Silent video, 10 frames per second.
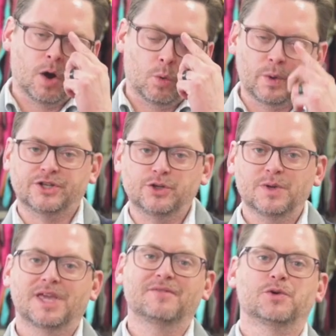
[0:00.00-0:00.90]
We do
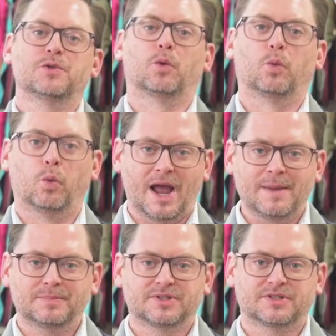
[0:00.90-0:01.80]
give you the
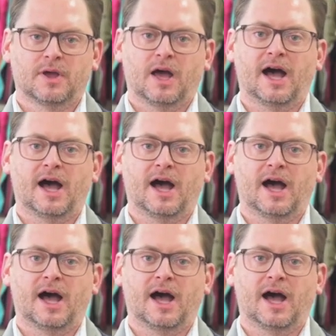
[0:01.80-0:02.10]
wipes